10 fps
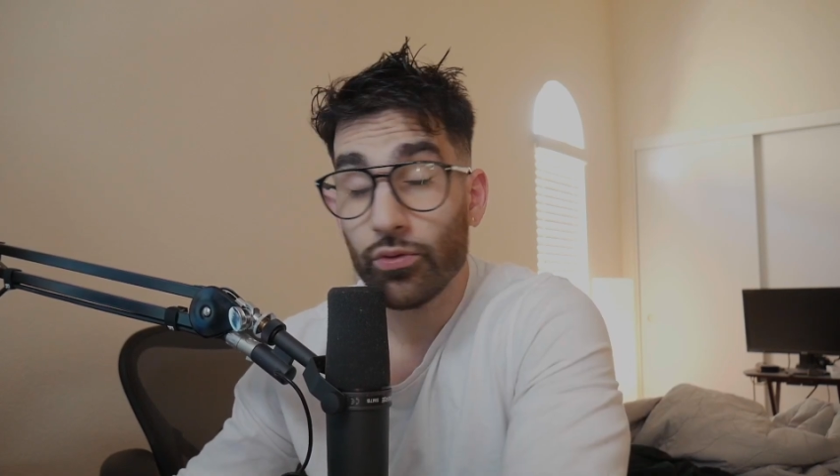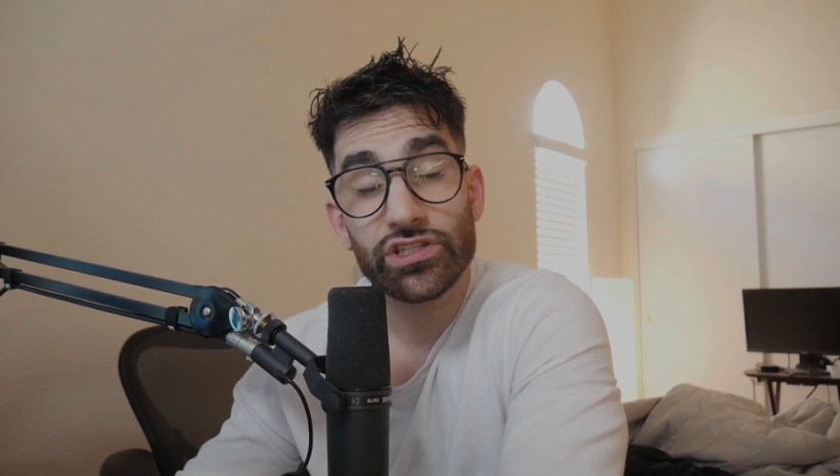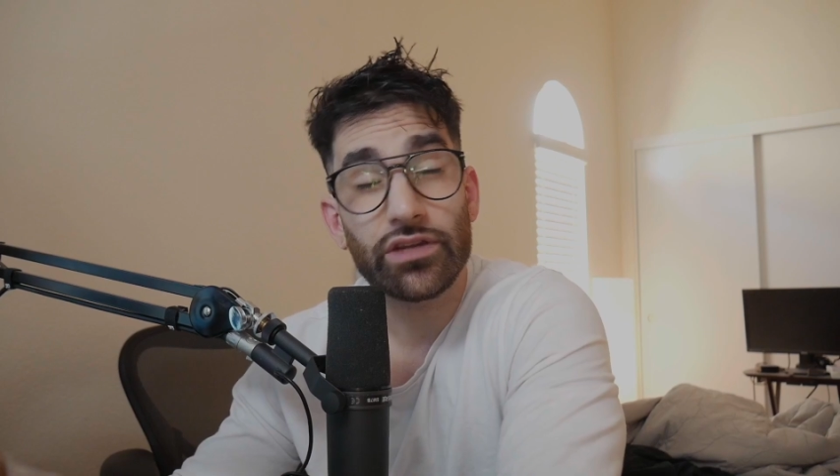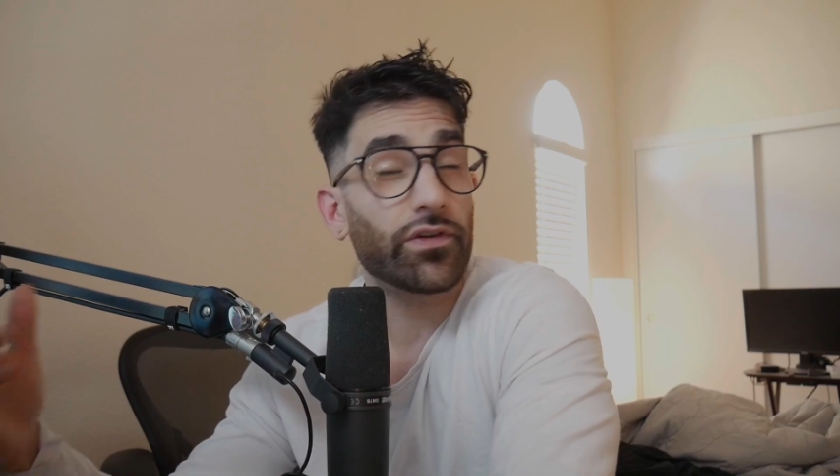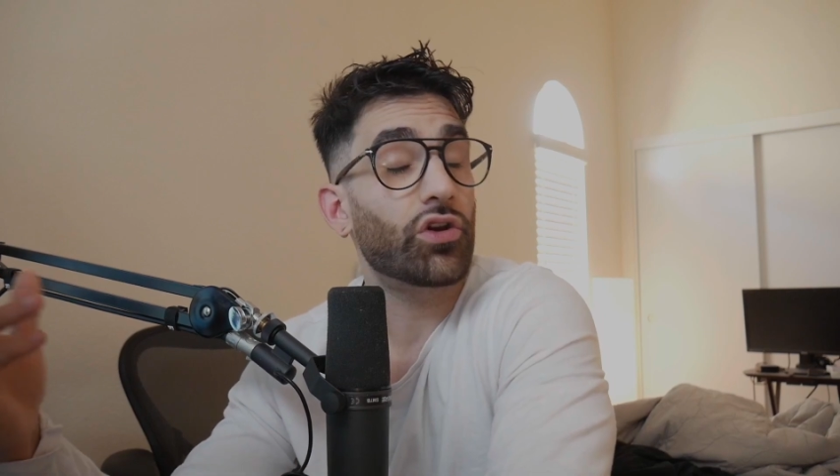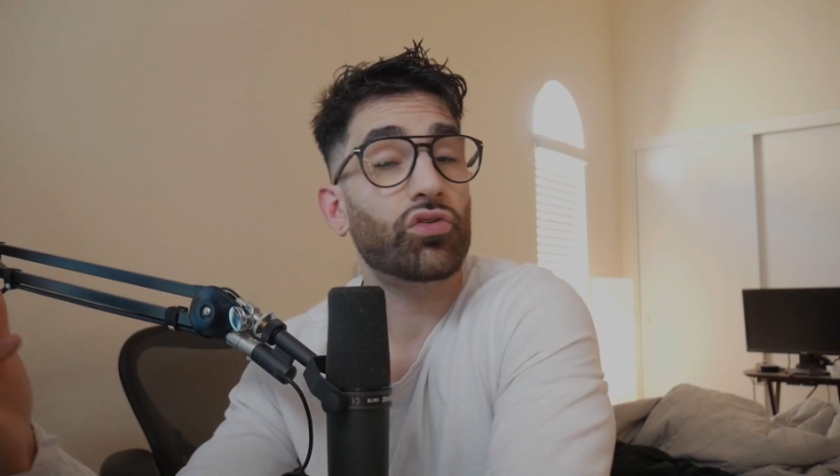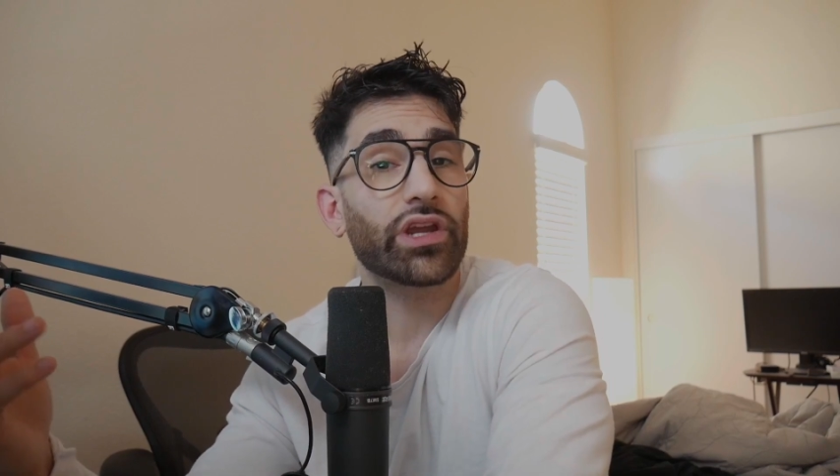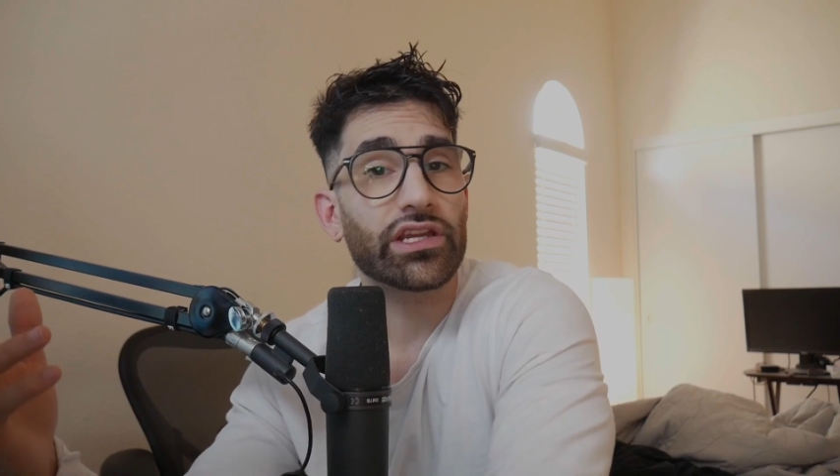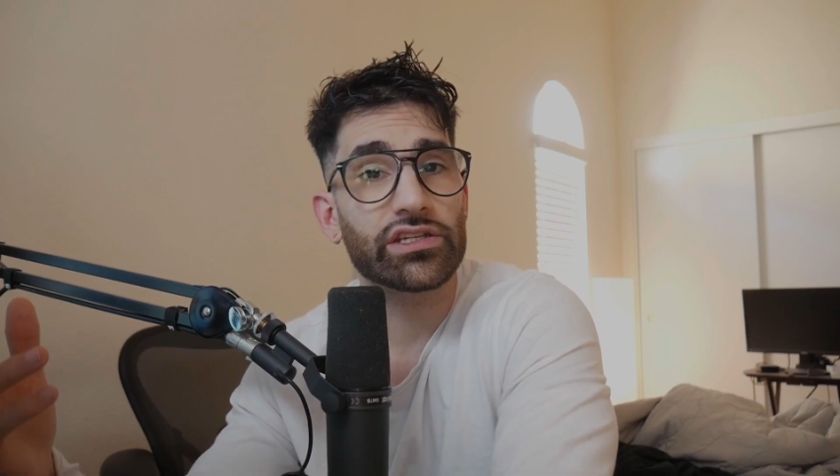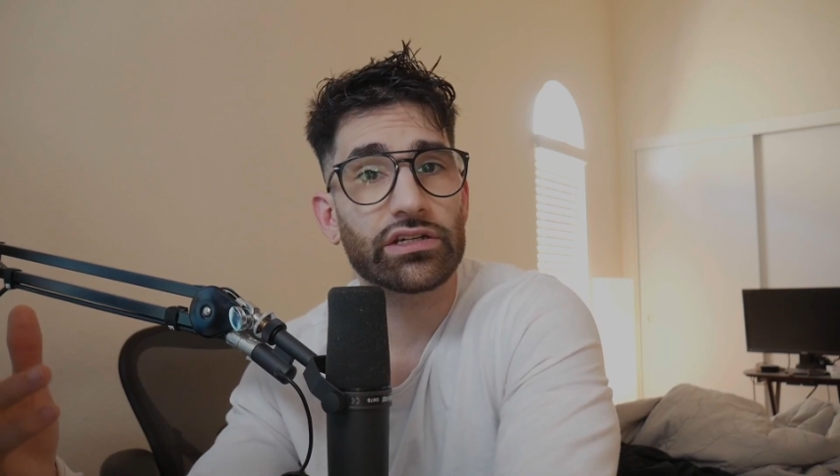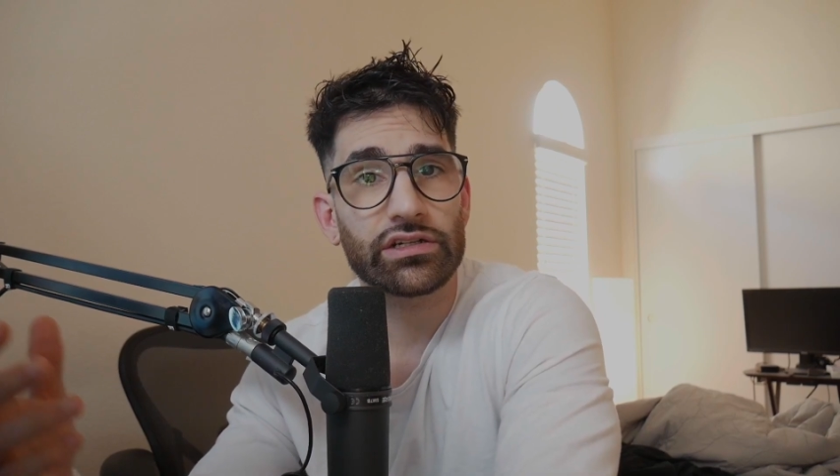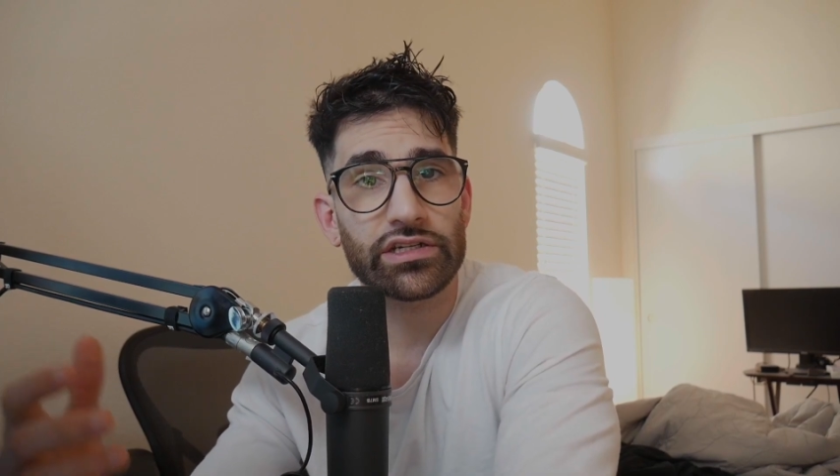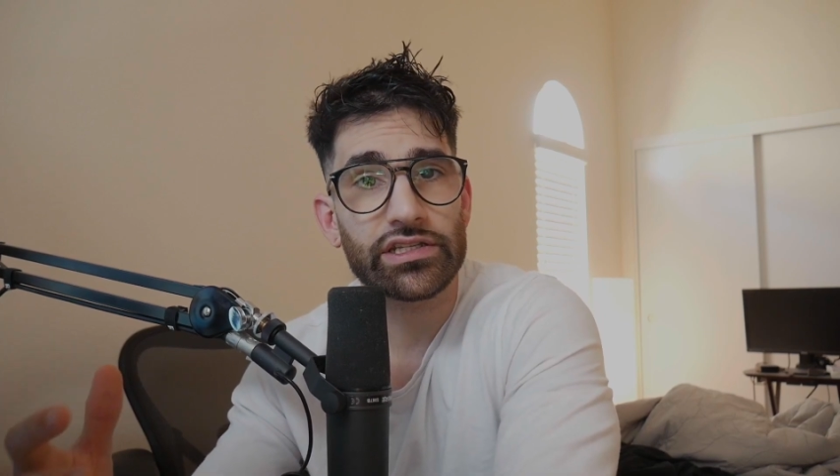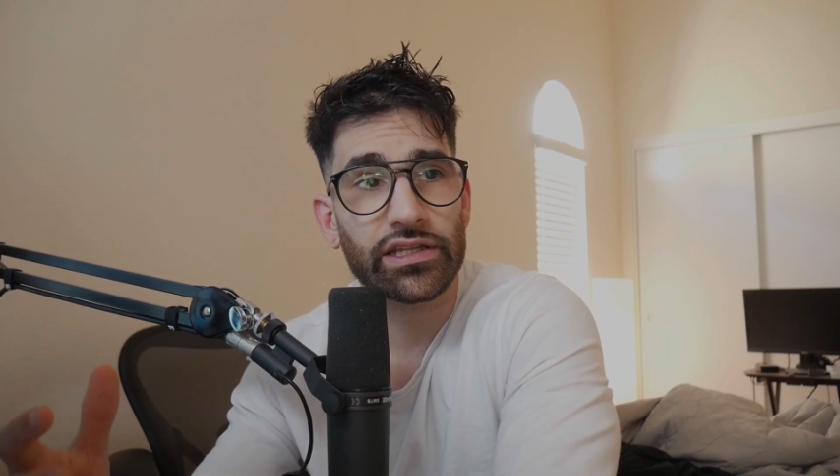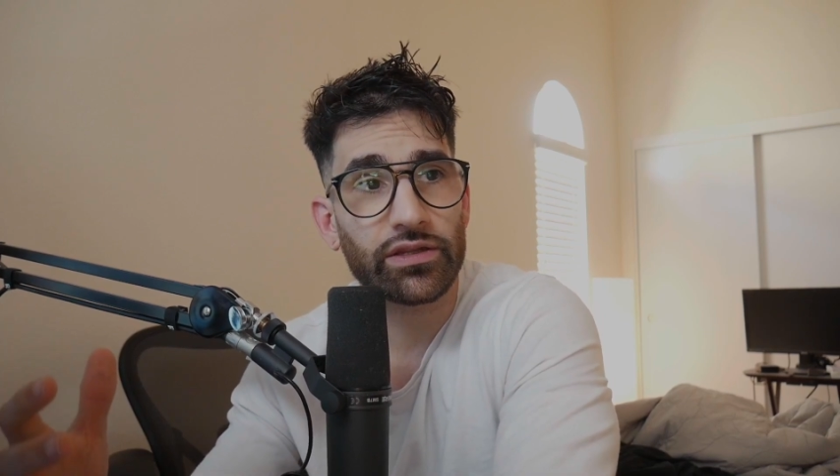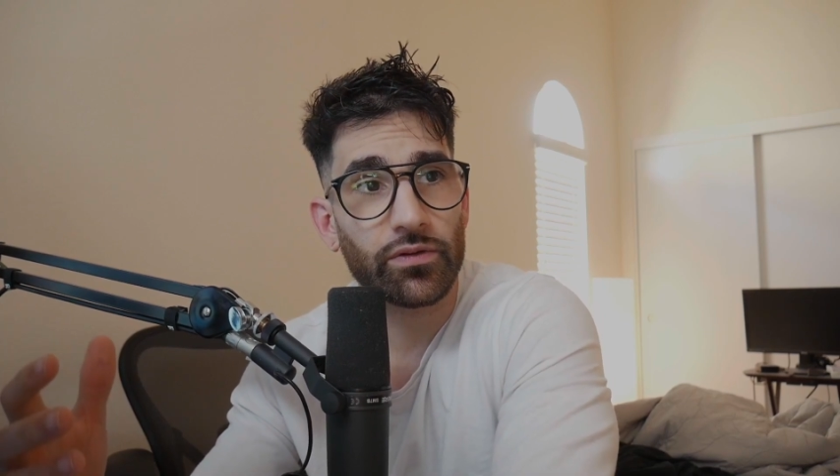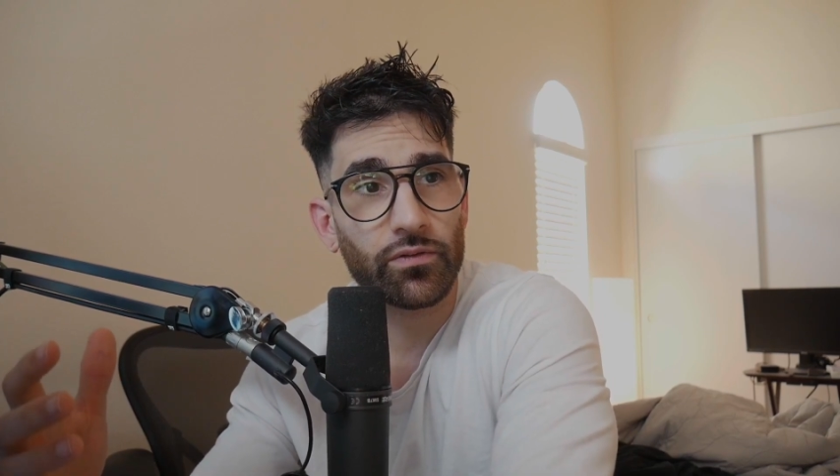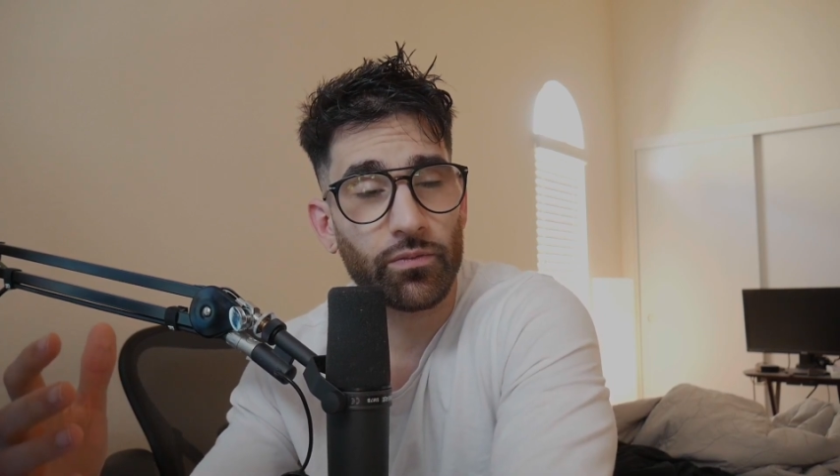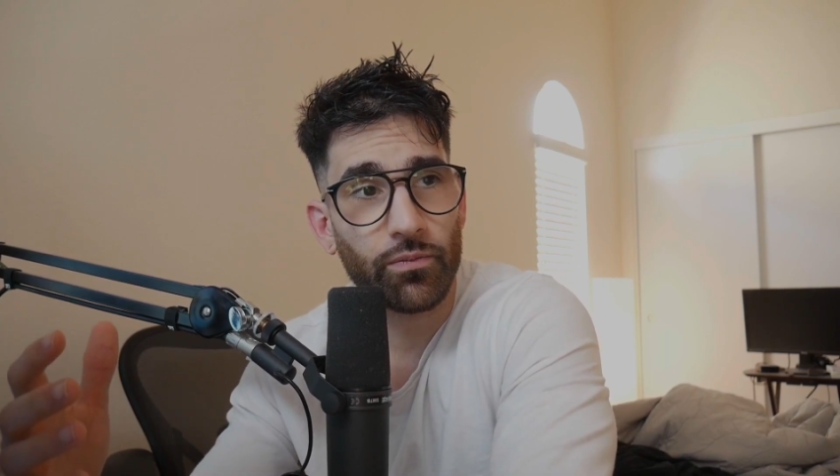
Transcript: What's even crazier is that the